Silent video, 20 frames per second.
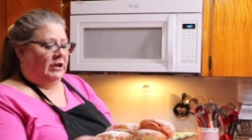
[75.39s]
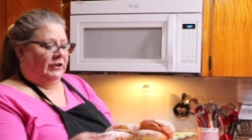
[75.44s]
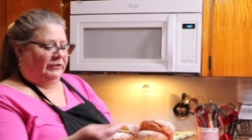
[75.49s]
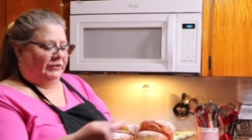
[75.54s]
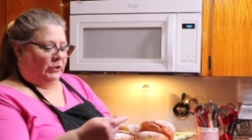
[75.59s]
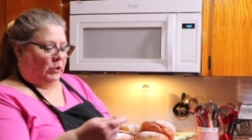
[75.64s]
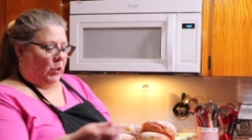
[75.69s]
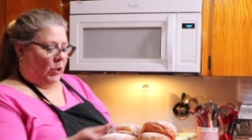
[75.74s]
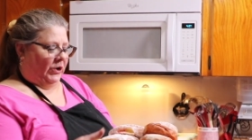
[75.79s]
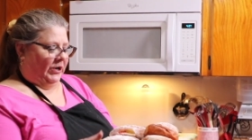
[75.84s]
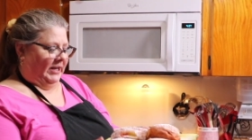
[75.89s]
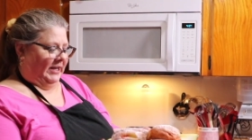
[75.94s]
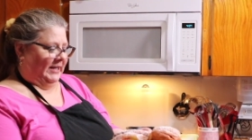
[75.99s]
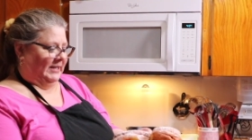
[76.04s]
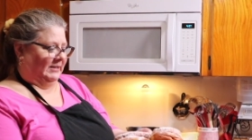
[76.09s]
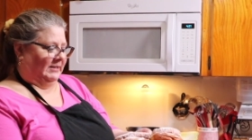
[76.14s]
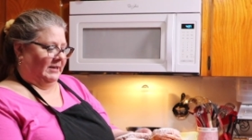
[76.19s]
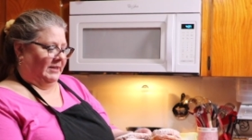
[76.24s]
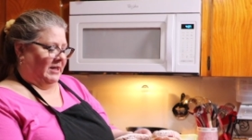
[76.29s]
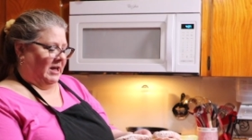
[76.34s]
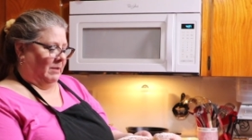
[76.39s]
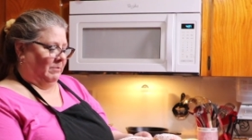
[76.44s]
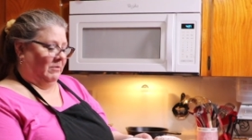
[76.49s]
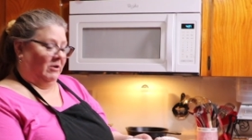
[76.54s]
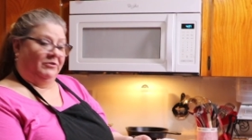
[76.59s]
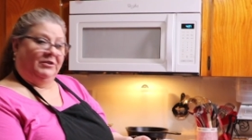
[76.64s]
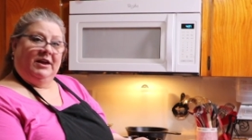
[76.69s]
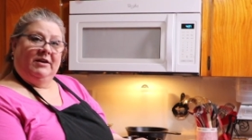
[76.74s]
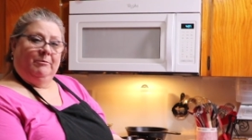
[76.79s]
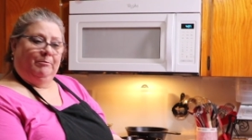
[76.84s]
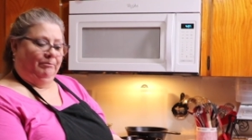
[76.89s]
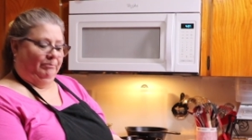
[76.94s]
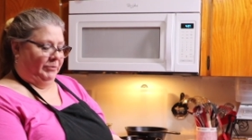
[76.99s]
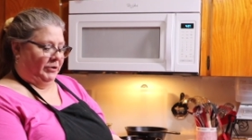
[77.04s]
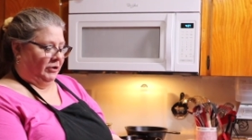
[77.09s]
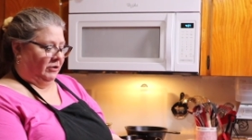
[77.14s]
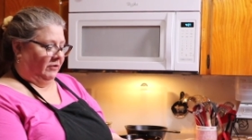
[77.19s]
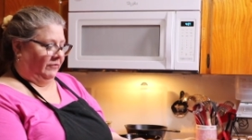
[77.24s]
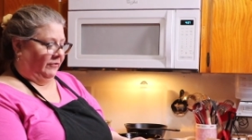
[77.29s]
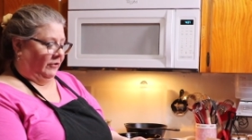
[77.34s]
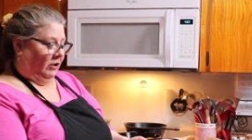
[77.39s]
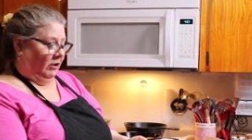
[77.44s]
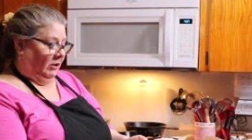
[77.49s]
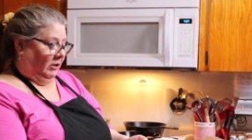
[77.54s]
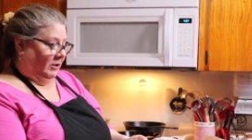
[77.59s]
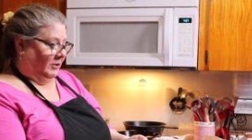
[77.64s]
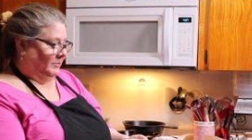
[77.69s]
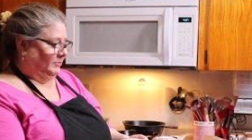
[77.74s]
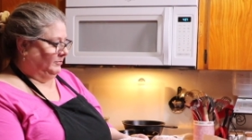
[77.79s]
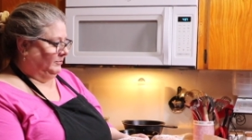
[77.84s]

squirt into them. Aren't they beautiful?